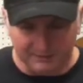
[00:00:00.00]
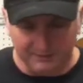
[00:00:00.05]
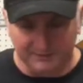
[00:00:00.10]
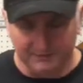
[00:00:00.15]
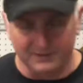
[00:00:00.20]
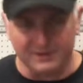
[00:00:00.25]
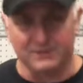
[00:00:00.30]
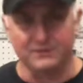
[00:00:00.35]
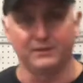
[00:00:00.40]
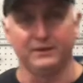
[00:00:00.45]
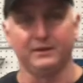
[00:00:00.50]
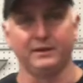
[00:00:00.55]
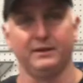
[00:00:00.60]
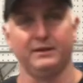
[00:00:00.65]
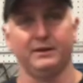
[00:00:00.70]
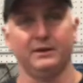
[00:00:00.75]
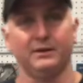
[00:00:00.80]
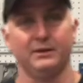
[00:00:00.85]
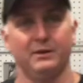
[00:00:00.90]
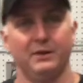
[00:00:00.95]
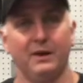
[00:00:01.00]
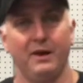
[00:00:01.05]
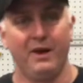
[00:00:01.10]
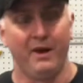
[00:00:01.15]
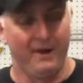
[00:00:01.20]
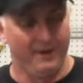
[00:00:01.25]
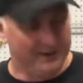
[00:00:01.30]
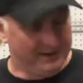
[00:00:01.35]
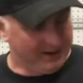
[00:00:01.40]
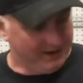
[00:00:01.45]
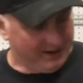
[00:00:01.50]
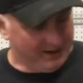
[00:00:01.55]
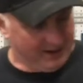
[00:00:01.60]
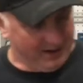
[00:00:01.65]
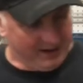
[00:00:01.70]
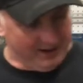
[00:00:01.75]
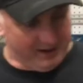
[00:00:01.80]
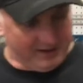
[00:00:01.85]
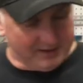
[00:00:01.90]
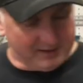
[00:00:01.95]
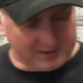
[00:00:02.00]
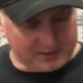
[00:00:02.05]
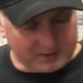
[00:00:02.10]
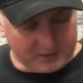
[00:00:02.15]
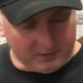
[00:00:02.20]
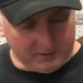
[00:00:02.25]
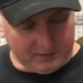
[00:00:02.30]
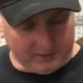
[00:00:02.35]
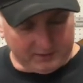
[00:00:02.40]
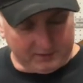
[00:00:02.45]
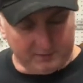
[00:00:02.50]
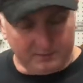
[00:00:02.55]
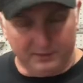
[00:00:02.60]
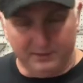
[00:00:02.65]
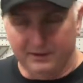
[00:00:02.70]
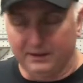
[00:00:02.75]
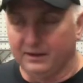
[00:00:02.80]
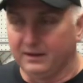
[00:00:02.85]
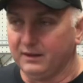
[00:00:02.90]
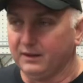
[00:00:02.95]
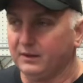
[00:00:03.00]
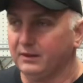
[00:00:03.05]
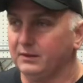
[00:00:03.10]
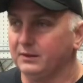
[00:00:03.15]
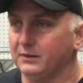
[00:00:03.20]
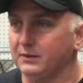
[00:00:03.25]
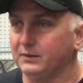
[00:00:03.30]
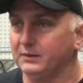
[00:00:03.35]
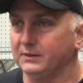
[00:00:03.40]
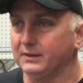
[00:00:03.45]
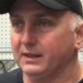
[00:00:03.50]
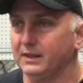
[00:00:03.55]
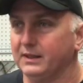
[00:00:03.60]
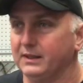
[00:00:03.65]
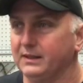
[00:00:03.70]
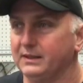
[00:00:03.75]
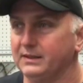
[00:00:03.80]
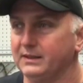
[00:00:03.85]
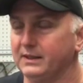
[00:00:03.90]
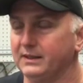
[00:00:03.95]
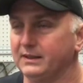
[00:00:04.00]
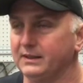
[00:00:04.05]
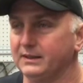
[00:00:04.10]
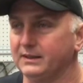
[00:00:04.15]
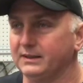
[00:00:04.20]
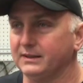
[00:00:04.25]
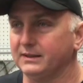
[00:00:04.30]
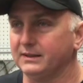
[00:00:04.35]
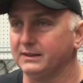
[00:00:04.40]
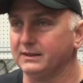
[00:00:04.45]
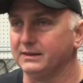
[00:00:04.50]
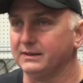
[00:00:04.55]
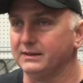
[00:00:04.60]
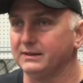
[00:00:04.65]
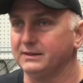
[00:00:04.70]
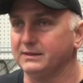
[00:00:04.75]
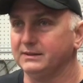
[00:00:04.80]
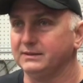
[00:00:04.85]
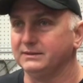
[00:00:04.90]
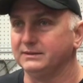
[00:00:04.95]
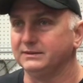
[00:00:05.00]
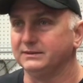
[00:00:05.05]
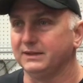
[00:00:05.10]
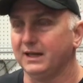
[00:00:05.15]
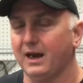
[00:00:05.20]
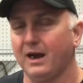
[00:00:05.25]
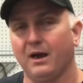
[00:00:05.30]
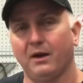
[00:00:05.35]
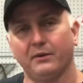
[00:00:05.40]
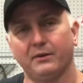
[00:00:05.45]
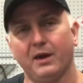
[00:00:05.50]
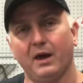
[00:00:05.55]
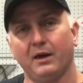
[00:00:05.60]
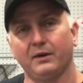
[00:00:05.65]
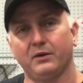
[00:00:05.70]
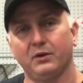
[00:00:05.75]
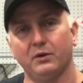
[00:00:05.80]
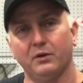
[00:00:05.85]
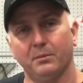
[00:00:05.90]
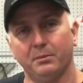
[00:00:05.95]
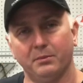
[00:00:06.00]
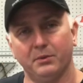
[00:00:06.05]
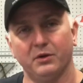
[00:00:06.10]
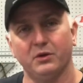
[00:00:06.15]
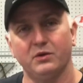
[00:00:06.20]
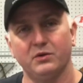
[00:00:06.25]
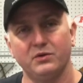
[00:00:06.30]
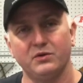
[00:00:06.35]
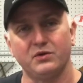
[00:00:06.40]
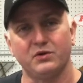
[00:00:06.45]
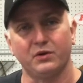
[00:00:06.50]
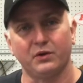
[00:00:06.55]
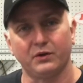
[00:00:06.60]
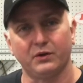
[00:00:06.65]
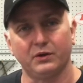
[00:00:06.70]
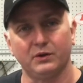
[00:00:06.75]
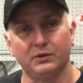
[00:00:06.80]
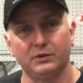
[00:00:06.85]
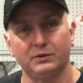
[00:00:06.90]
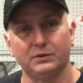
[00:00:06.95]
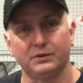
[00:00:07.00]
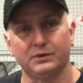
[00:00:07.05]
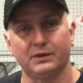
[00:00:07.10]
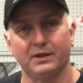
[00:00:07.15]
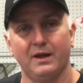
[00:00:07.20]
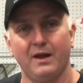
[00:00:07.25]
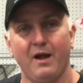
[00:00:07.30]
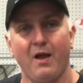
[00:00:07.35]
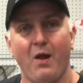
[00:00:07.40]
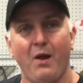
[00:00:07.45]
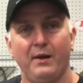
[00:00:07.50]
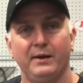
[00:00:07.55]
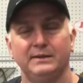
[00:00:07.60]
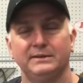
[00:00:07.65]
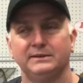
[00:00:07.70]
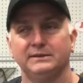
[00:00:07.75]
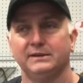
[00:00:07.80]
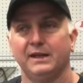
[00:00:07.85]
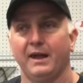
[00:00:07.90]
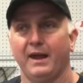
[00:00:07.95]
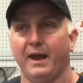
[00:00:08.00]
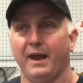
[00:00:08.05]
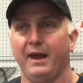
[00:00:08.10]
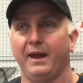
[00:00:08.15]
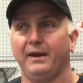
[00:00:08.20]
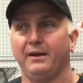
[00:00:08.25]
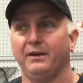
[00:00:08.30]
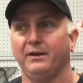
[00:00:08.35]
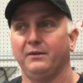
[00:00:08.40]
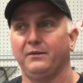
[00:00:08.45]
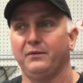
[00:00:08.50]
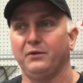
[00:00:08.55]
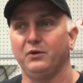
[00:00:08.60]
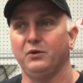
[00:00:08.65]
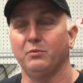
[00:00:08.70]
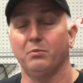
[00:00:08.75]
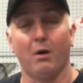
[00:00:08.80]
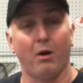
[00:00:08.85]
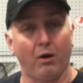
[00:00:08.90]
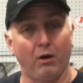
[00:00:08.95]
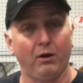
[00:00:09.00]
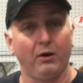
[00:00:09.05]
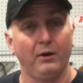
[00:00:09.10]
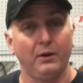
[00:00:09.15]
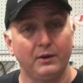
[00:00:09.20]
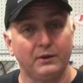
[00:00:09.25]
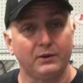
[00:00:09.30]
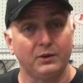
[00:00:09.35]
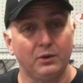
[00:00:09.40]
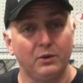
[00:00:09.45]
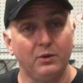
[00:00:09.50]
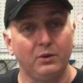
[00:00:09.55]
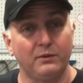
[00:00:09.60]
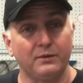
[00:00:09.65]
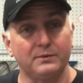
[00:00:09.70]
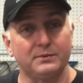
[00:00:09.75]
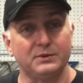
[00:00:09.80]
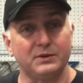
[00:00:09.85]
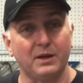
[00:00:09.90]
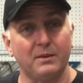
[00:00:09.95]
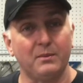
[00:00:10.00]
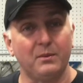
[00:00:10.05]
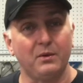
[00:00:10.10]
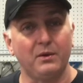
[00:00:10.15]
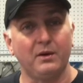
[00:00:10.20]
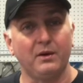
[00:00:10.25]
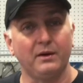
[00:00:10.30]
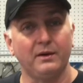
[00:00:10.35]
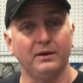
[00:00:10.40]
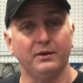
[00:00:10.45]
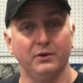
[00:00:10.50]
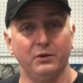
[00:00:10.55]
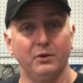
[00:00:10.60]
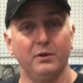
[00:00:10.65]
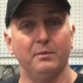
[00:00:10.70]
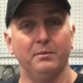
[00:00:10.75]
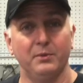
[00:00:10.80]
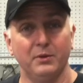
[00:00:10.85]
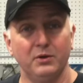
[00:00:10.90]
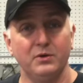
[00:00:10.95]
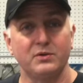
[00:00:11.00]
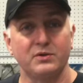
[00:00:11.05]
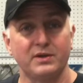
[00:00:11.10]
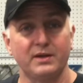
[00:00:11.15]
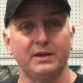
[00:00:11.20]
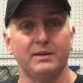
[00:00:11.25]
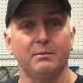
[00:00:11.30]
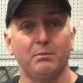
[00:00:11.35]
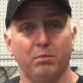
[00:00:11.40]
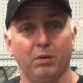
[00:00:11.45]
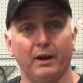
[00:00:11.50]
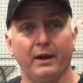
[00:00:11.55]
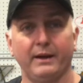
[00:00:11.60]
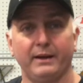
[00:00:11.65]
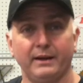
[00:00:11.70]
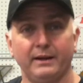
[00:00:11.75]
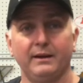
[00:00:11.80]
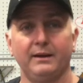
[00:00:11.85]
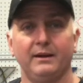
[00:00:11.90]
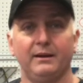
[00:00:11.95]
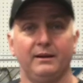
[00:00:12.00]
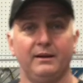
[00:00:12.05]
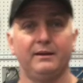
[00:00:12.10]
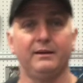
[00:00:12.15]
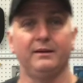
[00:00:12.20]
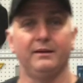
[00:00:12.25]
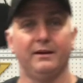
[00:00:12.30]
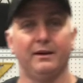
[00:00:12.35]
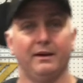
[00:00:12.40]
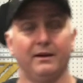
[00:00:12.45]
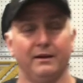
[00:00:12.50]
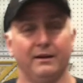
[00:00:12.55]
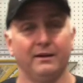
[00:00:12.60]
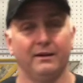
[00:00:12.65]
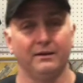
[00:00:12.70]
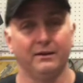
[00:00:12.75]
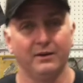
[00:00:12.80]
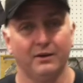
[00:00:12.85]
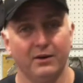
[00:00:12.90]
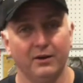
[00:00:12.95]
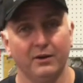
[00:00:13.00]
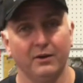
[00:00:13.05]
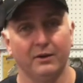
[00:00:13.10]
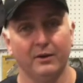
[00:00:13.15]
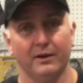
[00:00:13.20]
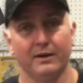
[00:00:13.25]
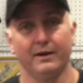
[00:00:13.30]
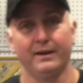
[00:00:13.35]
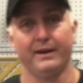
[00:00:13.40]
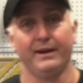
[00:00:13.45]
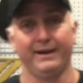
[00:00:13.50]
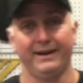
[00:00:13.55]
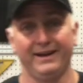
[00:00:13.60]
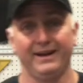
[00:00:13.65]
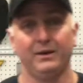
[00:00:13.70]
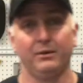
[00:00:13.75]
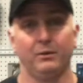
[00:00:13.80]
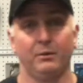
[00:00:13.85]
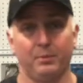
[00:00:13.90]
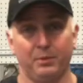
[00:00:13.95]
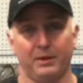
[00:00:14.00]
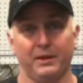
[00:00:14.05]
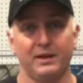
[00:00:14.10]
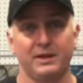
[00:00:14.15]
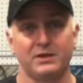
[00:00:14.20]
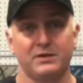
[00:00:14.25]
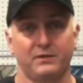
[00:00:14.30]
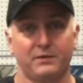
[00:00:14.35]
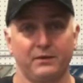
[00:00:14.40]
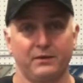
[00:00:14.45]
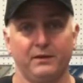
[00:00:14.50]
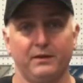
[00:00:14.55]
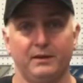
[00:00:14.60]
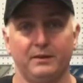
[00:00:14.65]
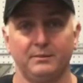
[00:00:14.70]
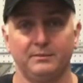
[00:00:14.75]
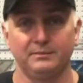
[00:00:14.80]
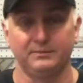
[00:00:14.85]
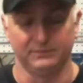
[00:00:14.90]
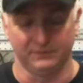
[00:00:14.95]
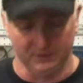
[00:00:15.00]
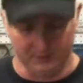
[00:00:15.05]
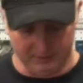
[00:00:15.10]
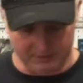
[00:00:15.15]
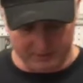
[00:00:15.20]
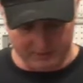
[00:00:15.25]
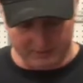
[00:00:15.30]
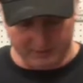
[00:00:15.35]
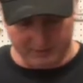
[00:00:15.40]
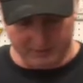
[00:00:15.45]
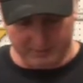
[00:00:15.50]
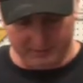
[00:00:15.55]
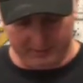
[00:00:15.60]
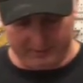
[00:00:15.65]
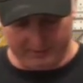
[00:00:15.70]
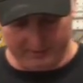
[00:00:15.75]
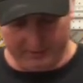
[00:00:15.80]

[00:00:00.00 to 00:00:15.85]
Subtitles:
this video is going to be on how not to abuse your tools. And if you borrow a tool from someone and you abuse it and break it, get it replaced for them. Don't just expect